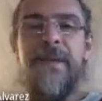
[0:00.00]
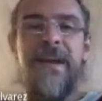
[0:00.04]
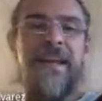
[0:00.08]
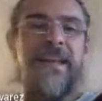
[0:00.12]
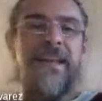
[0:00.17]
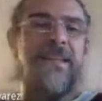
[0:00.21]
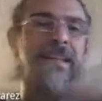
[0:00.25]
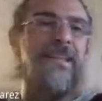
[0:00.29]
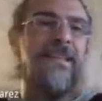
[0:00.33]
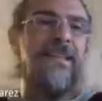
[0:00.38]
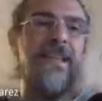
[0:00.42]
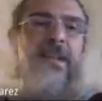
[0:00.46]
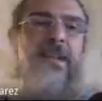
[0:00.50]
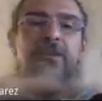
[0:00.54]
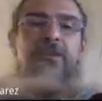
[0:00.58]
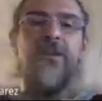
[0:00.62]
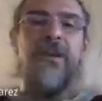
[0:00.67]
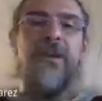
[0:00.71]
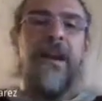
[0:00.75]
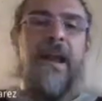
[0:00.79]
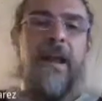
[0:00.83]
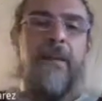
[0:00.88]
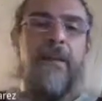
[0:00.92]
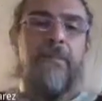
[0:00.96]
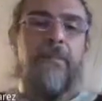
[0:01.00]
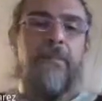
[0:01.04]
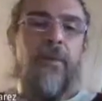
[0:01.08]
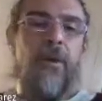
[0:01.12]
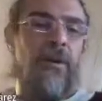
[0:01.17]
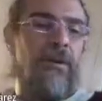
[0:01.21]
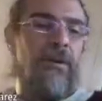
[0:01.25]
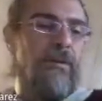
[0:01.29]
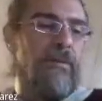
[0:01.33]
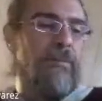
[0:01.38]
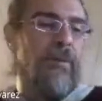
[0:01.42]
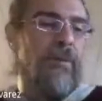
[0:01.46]
magnetization are
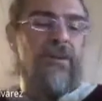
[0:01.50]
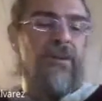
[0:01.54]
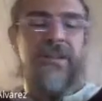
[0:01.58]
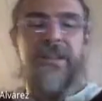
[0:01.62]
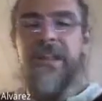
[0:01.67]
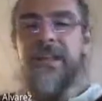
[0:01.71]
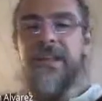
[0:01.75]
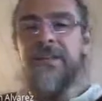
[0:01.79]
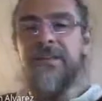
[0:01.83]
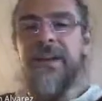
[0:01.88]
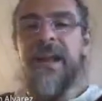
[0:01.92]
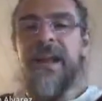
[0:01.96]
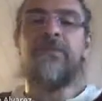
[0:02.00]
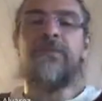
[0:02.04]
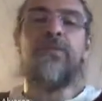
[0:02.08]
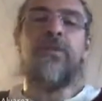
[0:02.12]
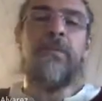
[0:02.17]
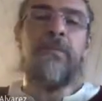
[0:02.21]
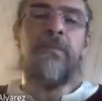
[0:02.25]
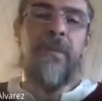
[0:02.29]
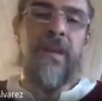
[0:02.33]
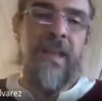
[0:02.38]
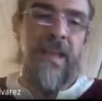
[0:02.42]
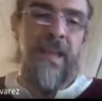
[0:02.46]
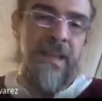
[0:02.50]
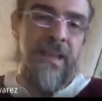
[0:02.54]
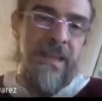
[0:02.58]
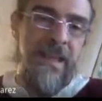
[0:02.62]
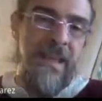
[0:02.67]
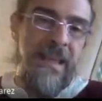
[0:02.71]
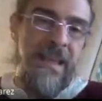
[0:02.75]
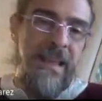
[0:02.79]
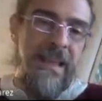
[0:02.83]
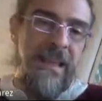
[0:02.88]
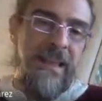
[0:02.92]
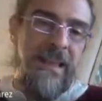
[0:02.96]
pointing randomly
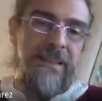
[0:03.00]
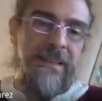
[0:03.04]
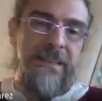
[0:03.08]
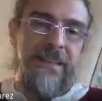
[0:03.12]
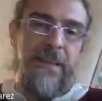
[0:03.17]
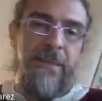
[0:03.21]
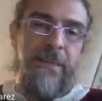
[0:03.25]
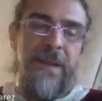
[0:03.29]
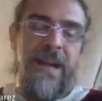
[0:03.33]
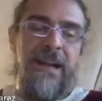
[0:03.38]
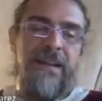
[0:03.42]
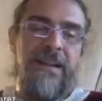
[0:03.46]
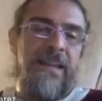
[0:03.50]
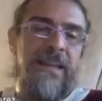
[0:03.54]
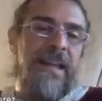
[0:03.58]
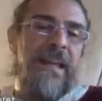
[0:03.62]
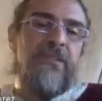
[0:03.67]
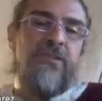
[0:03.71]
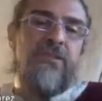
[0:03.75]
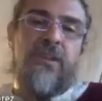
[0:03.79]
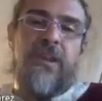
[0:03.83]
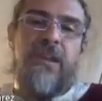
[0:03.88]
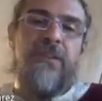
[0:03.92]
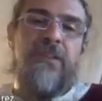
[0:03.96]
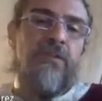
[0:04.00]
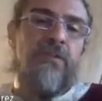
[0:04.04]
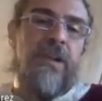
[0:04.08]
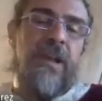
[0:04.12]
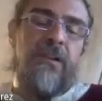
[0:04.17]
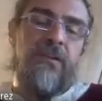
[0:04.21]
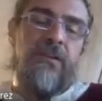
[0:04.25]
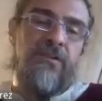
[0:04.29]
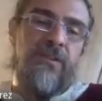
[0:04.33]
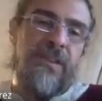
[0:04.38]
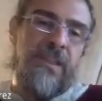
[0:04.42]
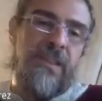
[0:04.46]
in several directions, and you
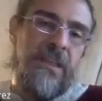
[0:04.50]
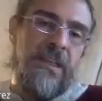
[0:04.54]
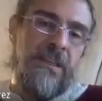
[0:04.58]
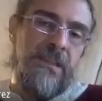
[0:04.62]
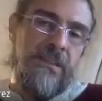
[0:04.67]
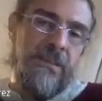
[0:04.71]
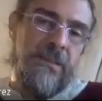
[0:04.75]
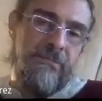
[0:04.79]
cannot see it.